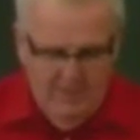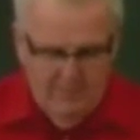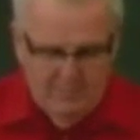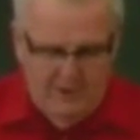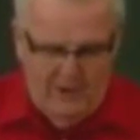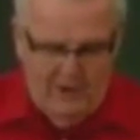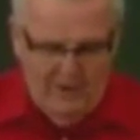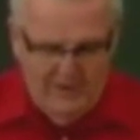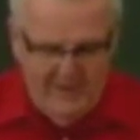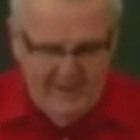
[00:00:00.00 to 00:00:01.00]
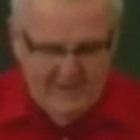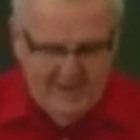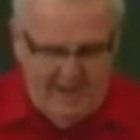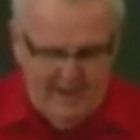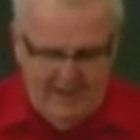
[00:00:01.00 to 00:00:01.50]
Paul again
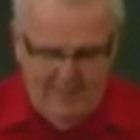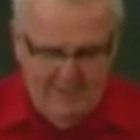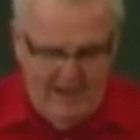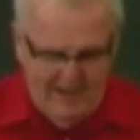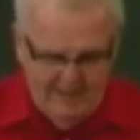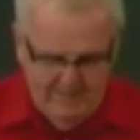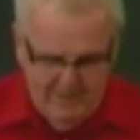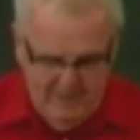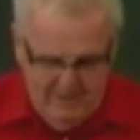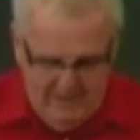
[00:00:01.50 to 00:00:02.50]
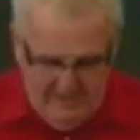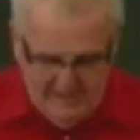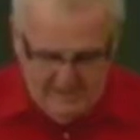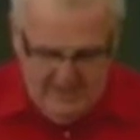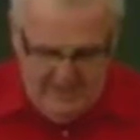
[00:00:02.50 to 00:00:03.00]
talking about it he
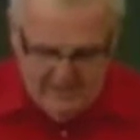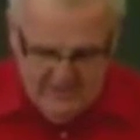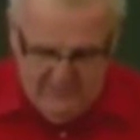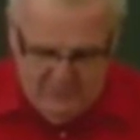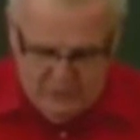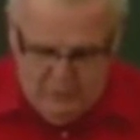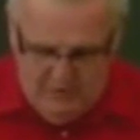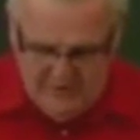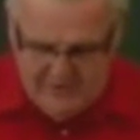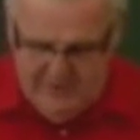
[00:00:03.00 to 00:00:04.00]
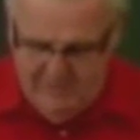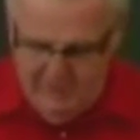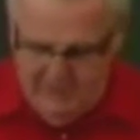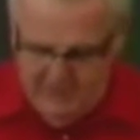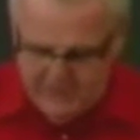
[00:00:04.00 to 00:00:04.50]
says in verse 27,
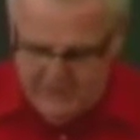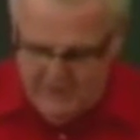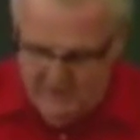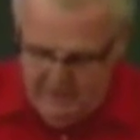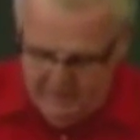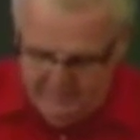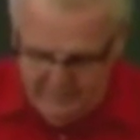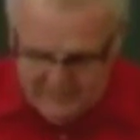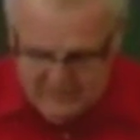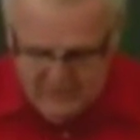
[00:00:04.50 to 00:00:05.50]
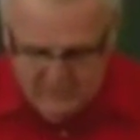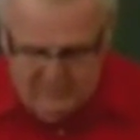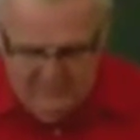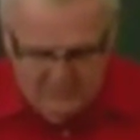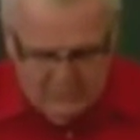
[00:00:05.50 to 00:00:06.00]
there's, uh, excuse me,
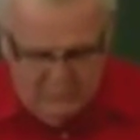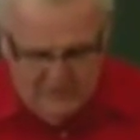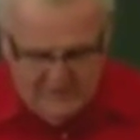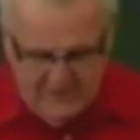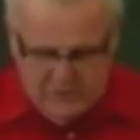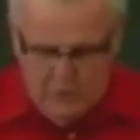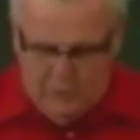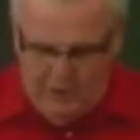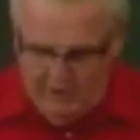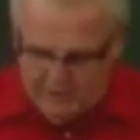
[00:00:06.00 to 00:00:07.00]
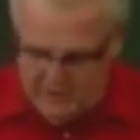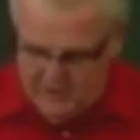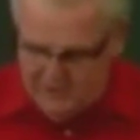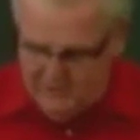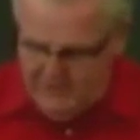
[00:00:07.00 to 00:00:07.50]
verse 26, you are all sons
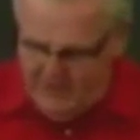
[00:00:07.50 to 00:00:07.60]
of God